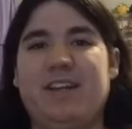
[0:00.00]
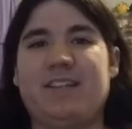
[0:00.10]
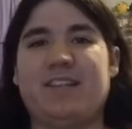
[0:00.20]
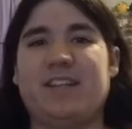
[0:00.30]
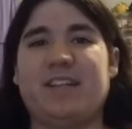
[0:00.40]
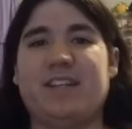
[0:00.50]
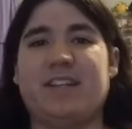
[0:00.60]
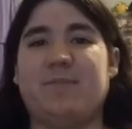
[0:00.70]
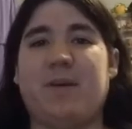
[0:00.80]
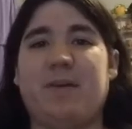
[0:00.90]
it's, also, it's
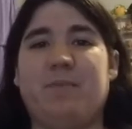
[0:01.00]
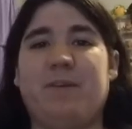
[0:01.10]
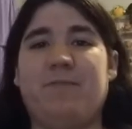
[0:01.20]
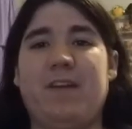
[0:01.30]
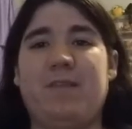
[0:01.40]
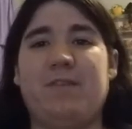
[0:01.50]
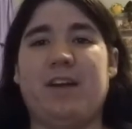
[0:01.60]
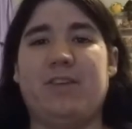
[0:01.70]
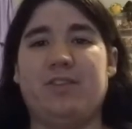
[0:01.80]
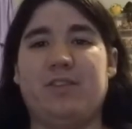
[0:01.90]
like probably my favorite
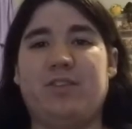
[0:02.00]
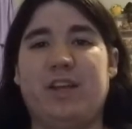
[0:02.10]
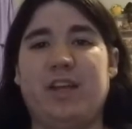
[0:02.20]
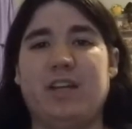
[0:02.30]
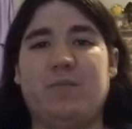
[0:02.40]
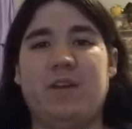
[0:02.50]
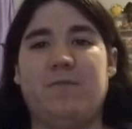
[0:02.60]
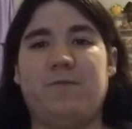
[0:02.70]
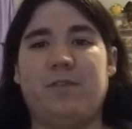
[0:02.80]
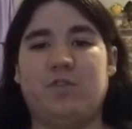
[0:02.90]
out of the clay
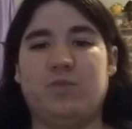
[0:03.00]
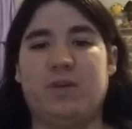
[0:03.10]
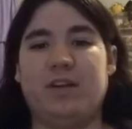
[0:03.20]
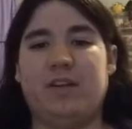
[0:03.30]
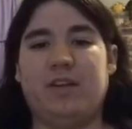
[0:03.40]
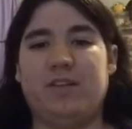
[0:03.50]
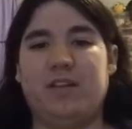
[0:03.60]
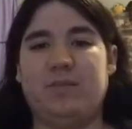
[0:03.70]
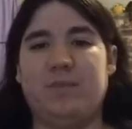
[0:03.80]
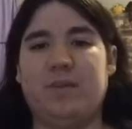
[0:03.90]
animated films by
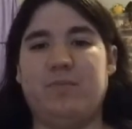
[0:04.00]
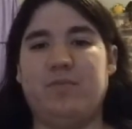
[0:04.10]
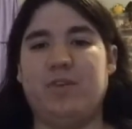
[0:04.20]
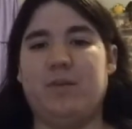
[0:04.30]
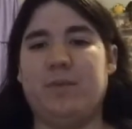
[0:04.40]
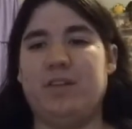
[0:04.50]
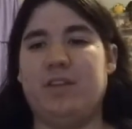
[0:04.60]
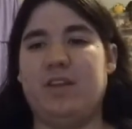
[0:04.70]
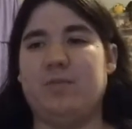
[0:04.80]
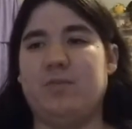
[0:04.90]
these people. Um, I
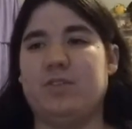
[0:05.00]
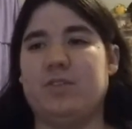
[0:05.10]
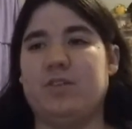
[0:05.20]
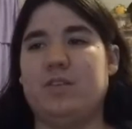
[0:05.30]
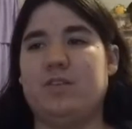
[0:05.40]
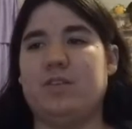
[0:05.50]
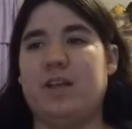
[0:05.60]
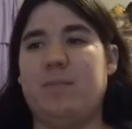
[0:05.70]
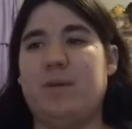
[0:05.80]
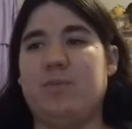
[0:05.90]
think it was
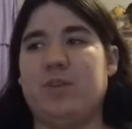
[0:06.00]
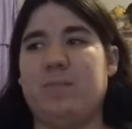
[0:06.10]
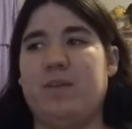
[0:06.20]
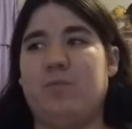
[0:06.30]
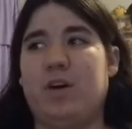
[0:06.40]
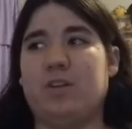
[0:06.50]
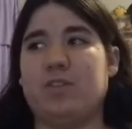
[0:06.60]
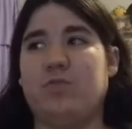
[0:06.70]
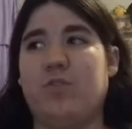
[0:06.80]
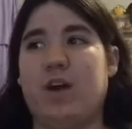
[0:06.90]
same people that made
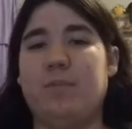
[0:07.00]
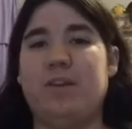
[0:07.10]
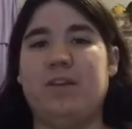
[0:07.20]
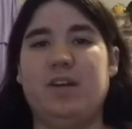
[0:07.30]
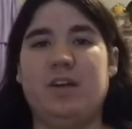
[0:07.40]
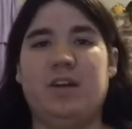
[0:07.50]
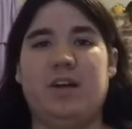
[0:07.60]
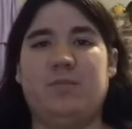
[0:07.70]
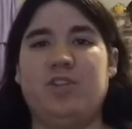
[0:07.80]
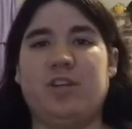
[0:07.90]
Wallace and Gromit.
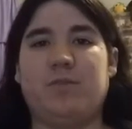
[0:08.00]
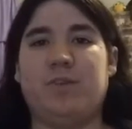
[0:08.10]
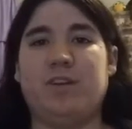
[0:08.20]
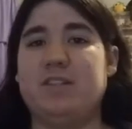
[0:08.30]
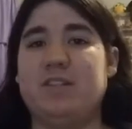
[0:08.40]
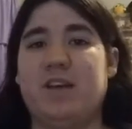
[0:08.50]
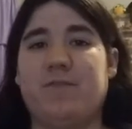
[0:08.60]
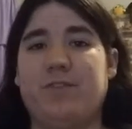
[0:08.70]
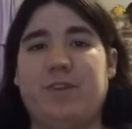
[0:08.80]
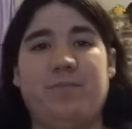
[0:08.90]
Um, Chicken Run is
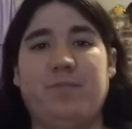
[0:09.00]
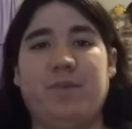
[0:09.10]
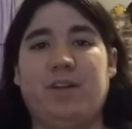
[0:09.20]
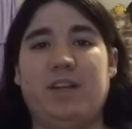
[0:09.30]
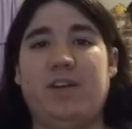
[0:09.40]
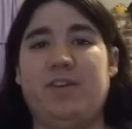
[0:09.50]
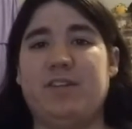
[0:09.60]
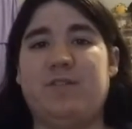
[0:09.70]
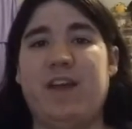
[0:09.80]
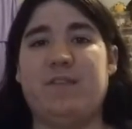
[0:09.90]
definitely
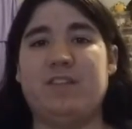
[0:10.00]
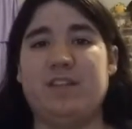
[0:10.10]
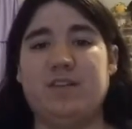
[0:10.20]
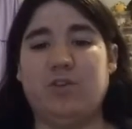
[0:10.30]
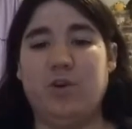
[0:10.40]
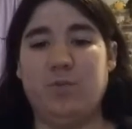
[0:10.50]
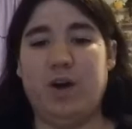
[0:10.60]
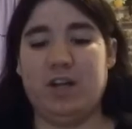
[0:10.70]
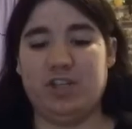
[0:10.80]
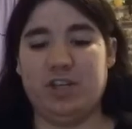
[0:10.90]
hilarious. If you haven't seen it, go
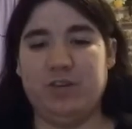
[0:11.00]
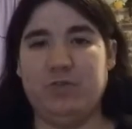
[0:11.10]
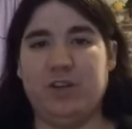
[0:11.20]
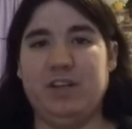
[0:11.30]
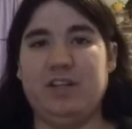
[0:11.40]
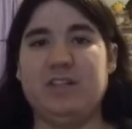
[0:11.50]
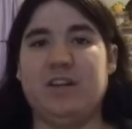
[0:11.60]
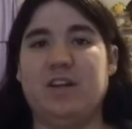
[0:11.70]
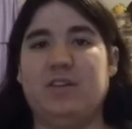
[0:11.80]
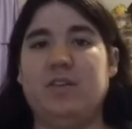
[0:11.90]
watch Chicken Run. It's
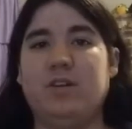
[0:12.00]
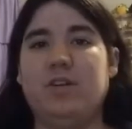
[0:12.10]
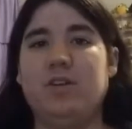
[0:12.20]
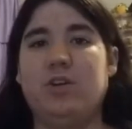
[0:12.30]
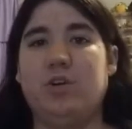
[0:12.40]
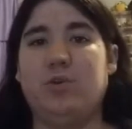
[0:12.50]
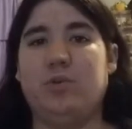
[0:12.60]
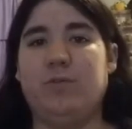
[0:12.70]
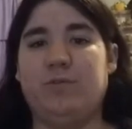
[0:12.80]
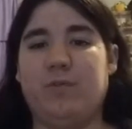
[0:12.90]
on
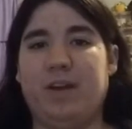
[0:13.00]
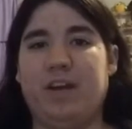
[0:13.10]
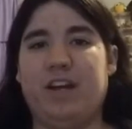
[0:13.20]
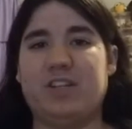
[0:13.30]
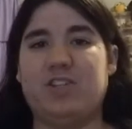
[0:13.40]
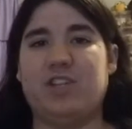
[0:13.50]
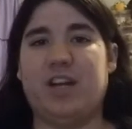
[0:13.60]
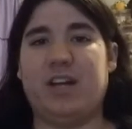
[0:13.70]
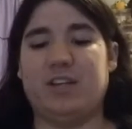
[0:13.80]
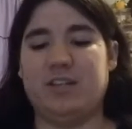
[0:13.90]
Hulu for my last
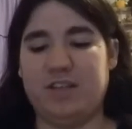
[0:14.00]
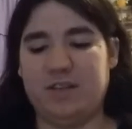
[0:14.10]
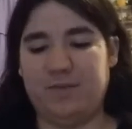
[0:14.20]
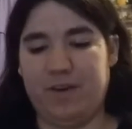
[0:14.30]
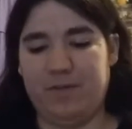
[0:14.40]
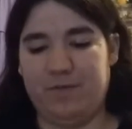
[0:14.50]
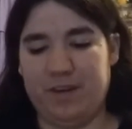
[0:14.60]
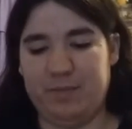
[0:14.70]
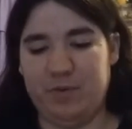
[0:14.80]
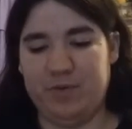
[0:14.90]
check. It's, it's a very
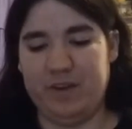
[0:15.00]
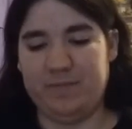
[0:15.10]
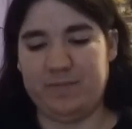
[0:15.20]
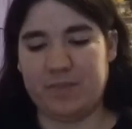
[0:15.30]
funny movie.